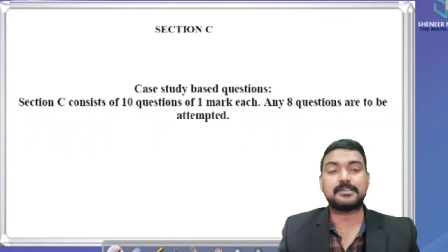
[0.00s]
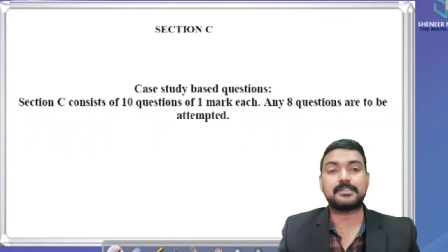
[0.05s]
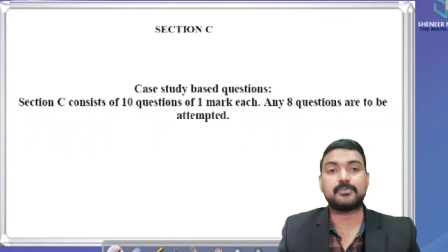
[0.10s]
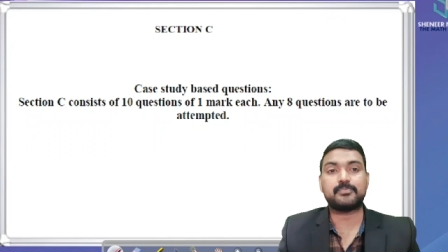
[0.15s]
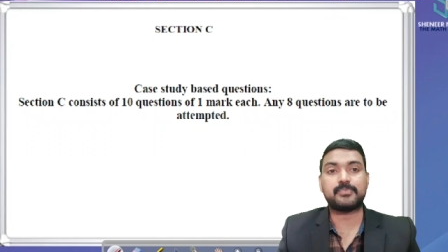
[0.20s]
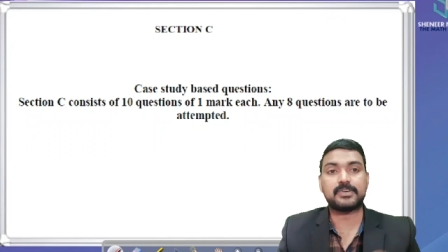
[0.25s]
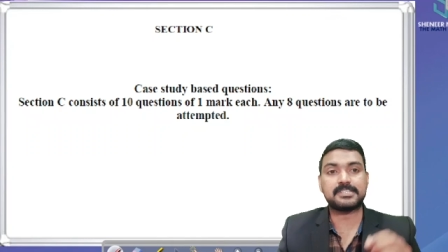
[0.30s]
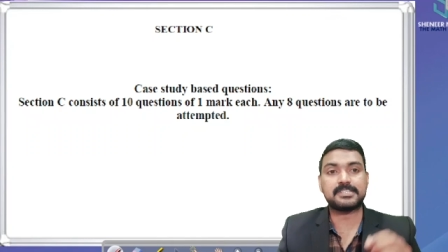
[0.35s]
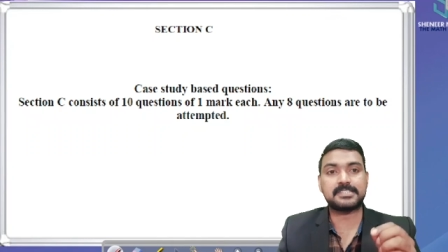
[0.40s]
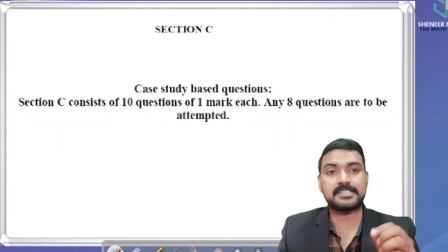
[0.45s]
The
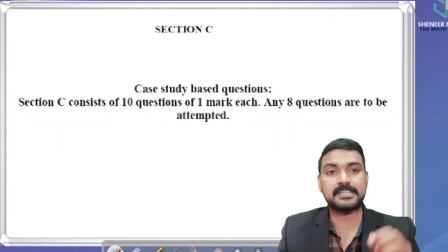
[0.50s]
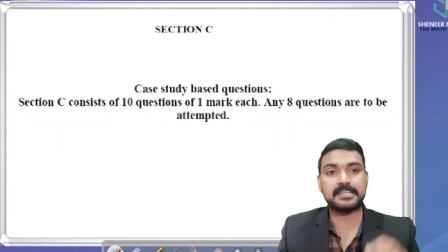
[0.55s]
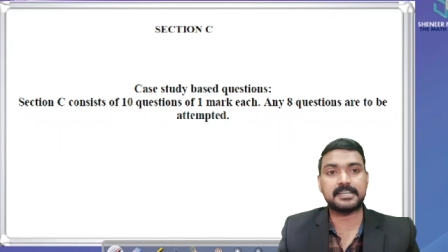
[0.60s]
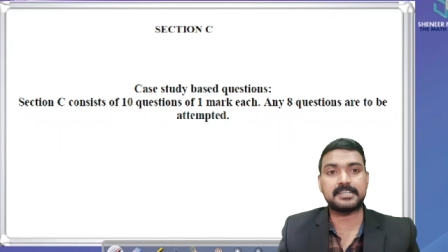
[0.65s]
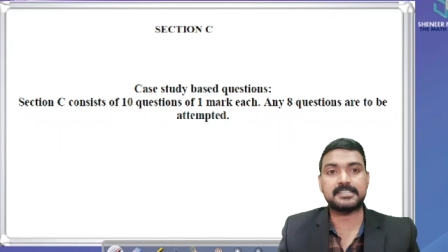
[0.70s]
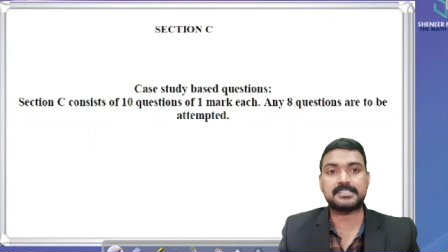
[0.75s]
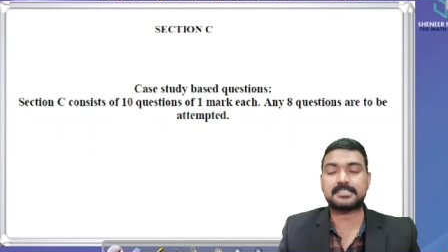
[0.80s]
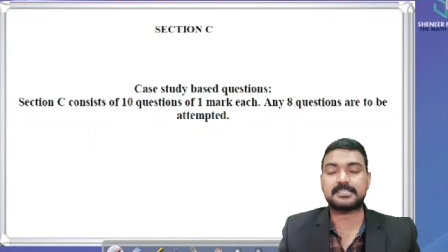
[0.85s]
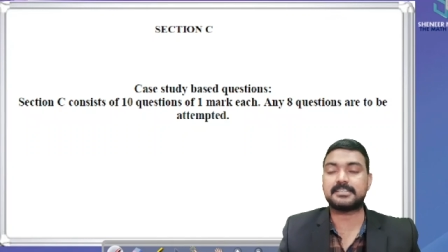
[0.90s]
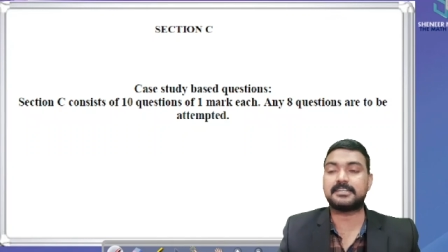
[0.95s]
first
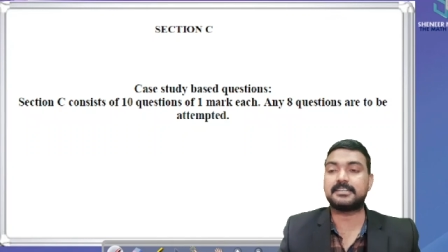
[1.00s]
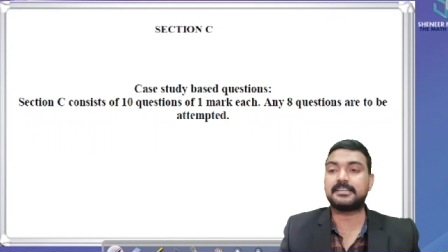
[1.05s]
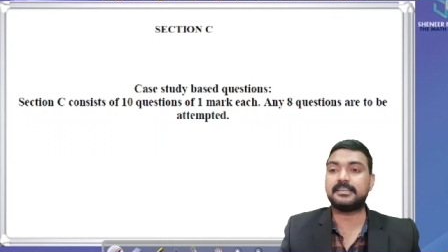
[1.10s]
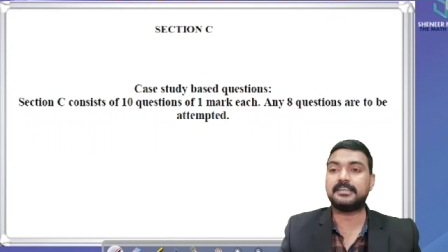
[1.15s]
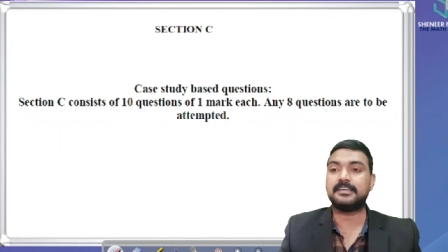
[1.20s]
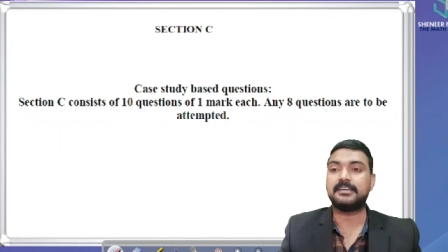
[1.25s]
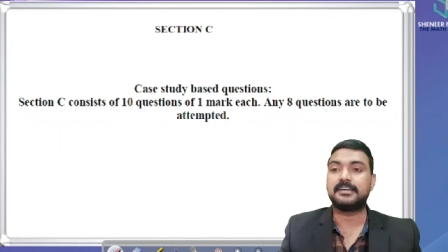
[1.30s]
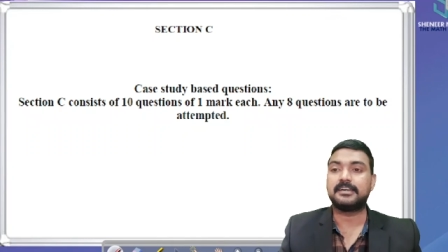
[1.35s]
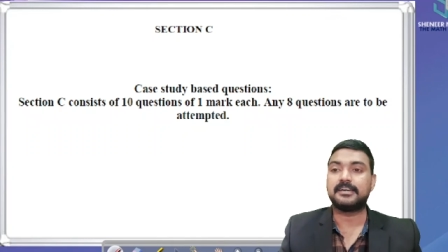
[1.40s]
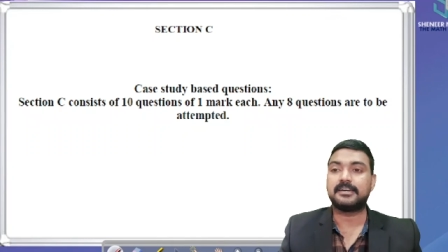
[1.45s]
case
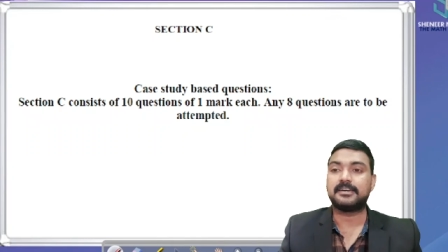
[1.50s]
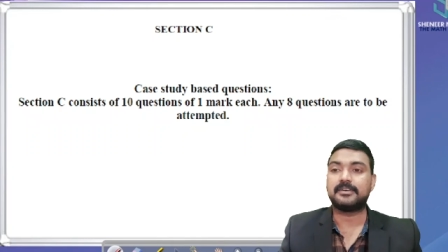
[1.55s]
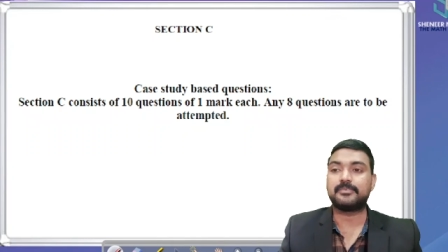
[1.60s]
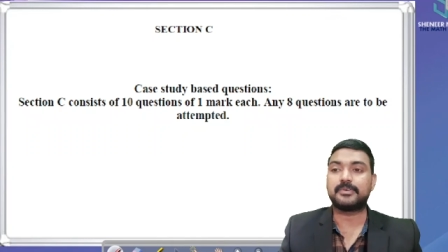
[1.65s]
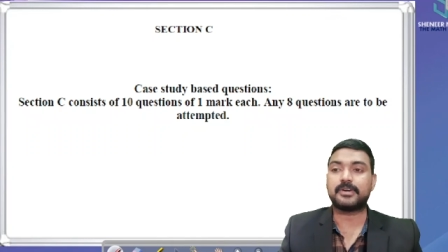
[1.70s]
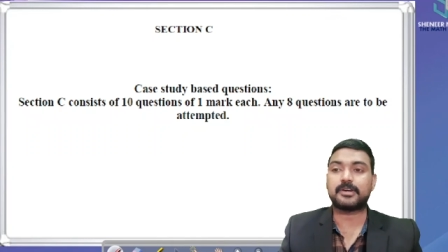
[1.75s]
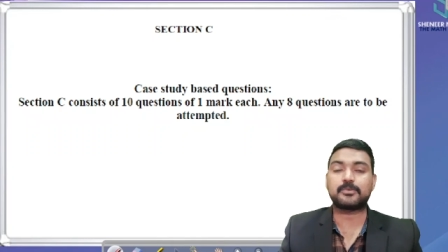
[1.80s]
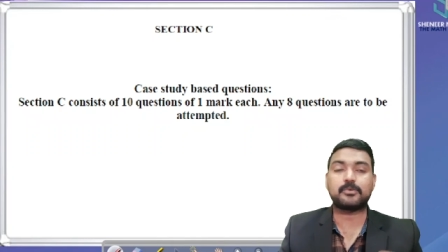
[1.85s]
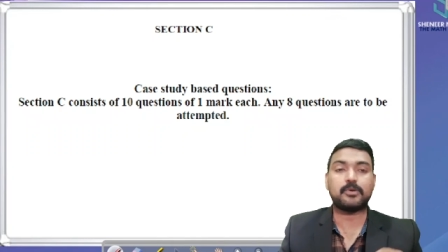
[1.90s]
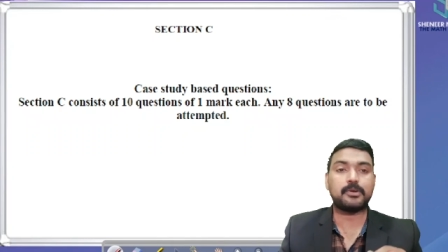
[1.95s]
study
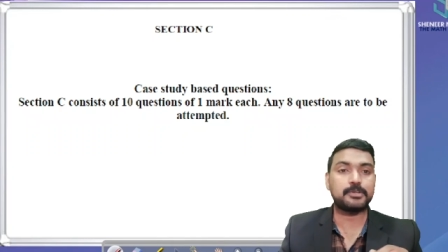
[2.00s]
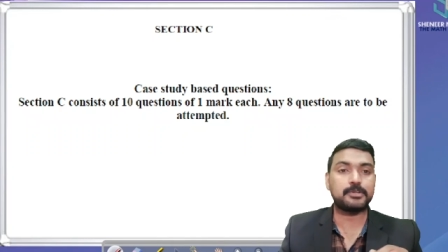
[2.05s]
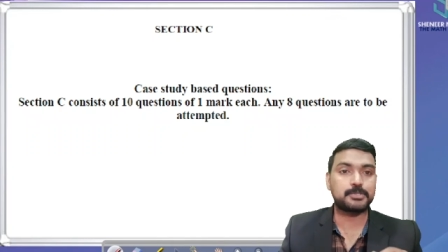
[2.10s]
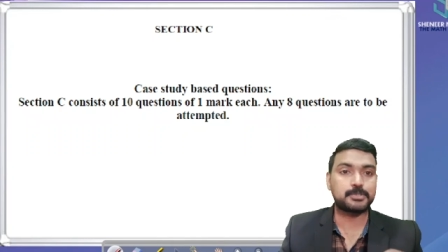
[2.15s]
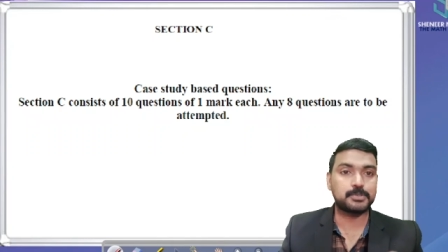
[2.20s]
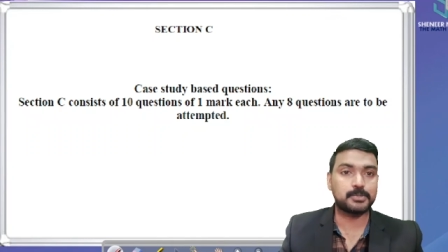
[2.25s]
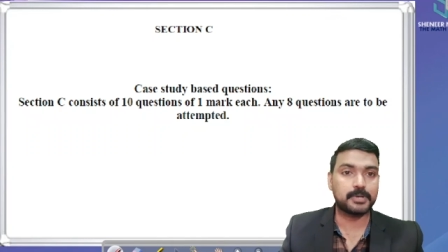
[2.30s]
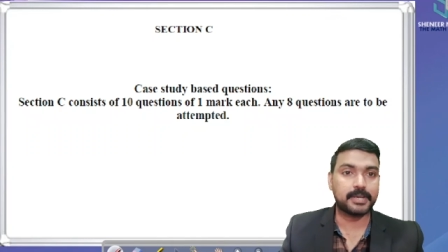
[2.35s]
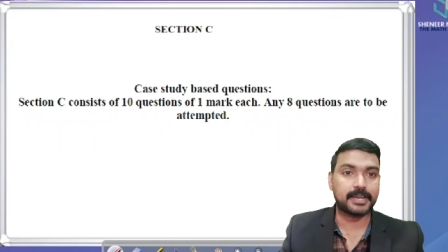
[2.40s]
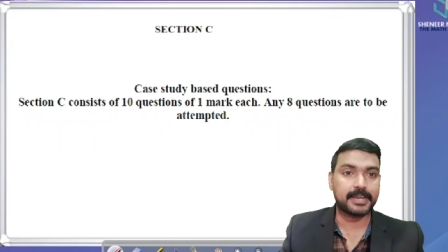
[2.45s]
we are going
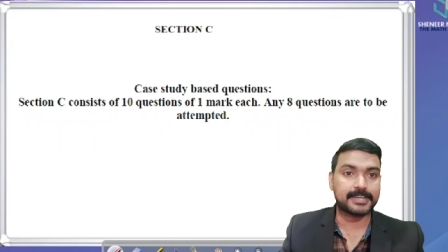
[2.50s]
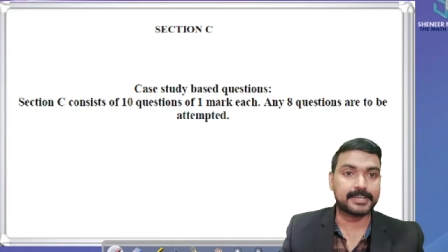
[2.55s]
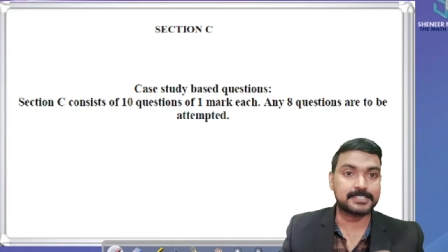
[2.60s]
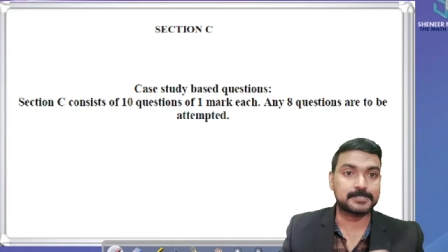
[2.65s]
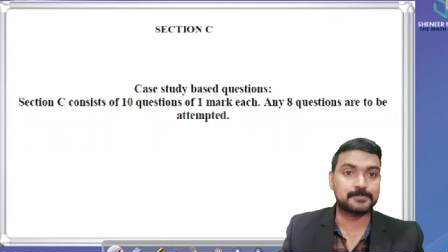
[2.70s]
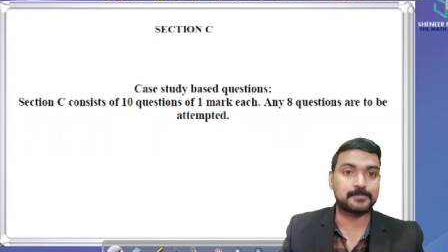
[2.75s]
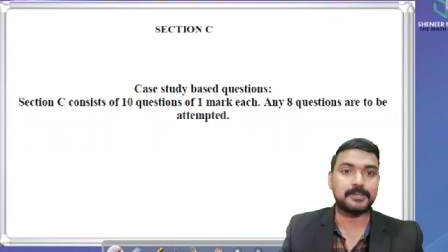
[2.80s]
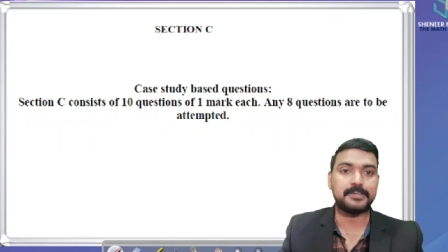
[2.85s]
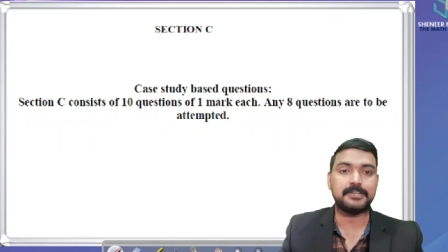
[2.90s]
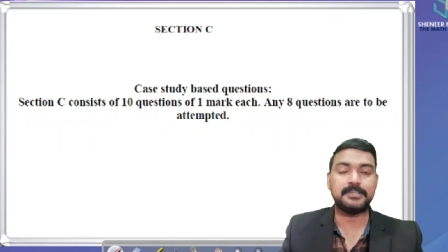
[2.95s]
to
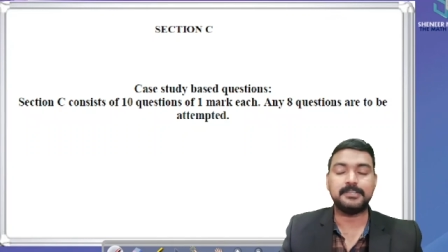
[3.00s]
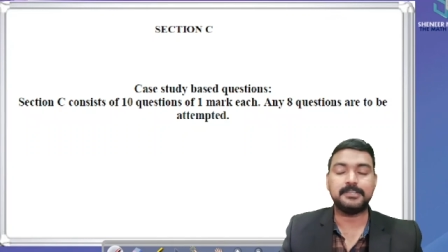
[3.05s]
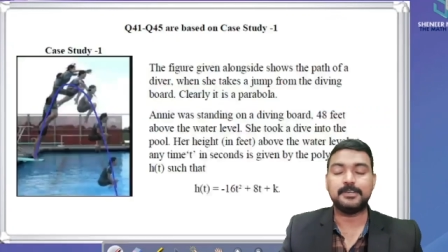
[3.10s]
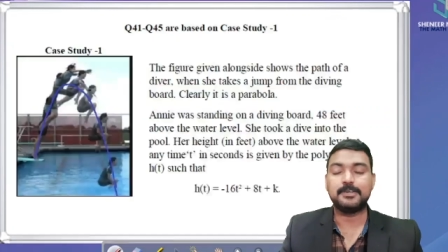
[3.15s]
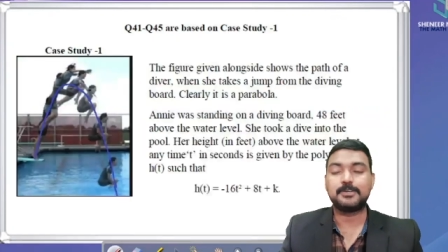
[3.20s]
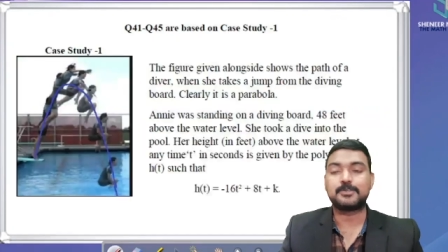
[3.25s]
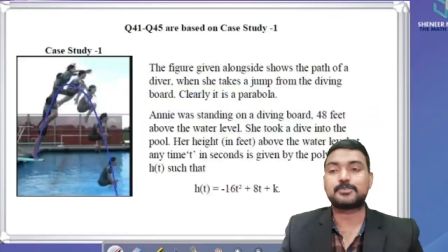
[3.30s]
explain.